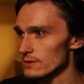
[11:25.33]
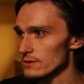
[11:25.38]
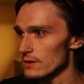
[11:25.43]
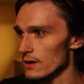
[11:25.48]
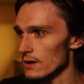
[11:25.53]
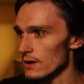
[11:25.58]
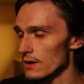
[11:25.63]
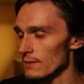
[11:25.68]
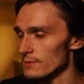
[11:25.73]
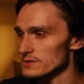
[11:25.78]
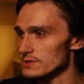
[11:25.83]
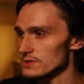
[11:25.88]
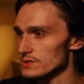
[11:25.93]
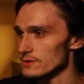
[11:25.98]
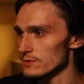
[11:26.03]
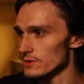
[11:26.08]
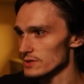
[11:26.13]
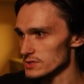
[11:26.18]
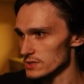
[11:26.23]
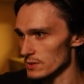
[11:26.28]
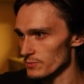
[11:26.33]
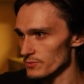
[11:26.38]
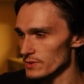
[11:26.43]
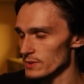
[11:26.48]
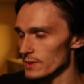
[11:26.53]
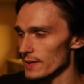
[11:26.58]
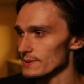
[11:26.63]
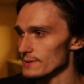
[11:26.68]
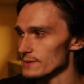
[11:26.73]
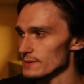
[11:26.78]
It's going to look
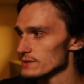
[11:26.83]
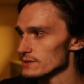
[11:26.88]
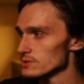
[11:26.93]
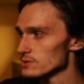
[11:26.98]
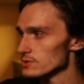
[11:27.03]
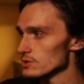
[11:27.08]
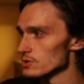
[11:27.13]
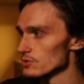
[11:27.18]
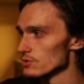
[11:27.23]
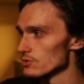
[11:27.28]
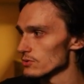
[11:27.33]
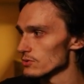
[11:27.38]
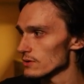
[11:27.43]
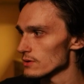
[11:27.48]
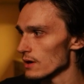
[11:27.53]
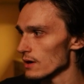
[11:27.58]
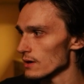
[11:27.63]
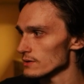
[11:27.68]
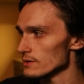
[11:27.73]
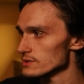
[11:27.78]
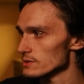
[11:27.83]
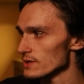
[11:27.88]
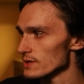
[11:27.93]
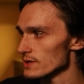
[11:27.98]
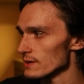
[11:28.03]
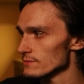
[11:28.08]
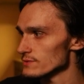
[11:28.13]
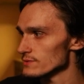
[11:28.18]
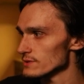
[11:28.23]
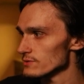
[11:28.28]
something like this too.
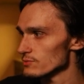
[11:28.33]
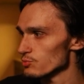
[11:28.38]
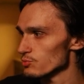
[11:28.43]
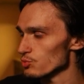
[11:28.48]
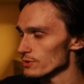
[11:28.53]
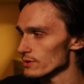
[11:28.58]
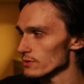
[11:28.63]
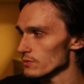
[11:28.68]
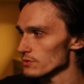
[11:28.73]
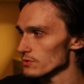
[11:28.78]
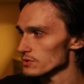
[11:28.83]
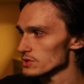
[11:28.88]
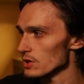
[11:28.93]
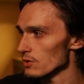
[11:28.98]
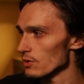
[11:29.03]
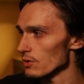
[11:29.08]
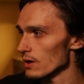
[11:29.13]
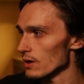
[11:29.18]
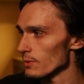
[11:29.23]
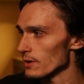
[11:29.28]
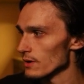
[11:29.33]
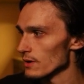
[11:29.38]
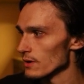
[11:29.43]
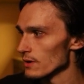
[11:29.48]
Sometimes this window will show up.